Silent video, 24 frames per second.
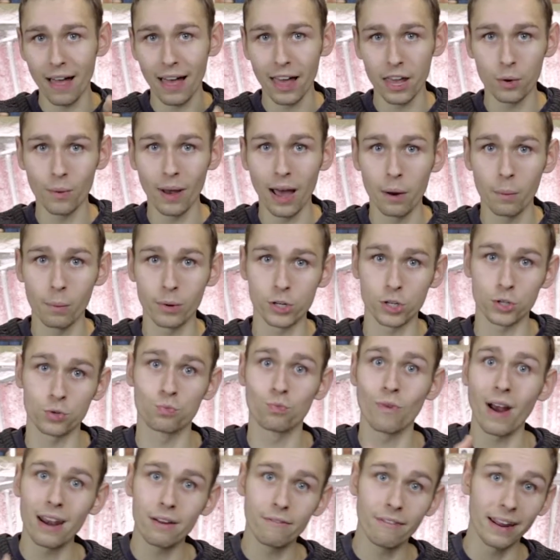value add, which is
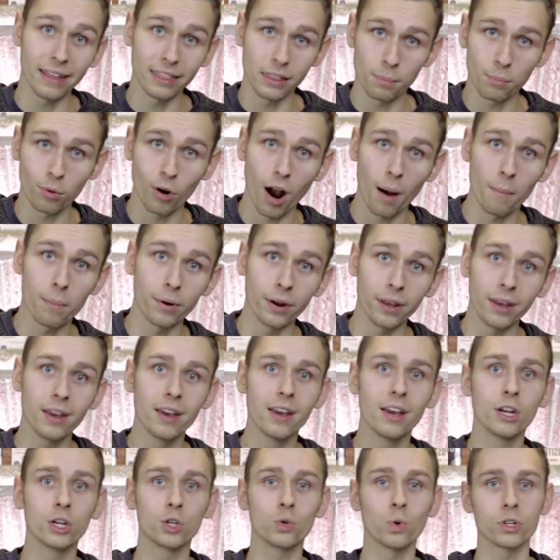renovating the property
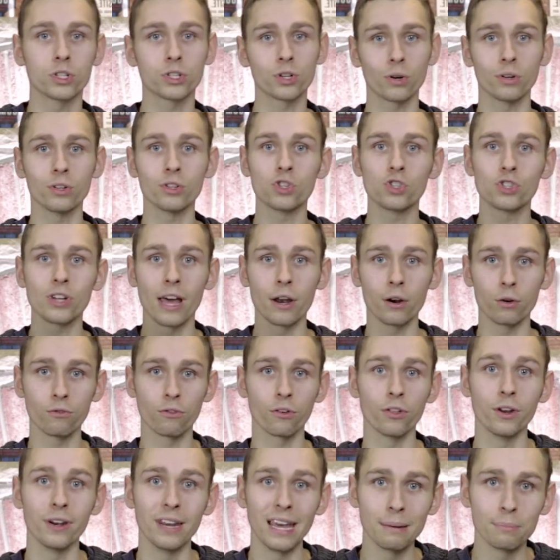to a certain standard
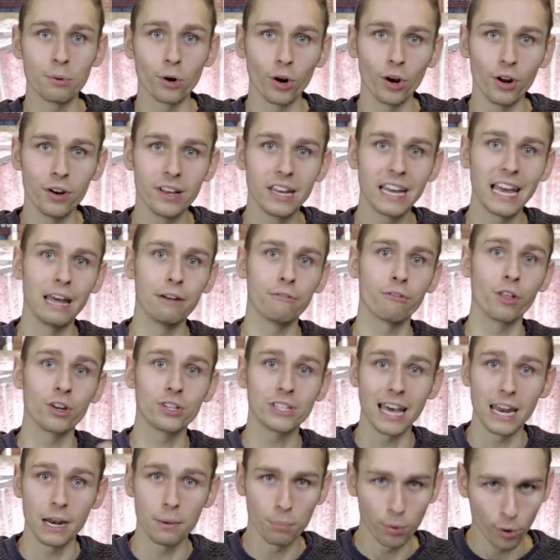for the neighborhood and for the
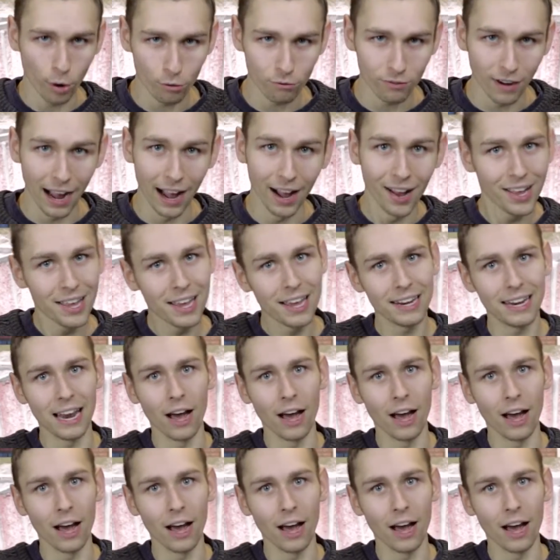tenant profile.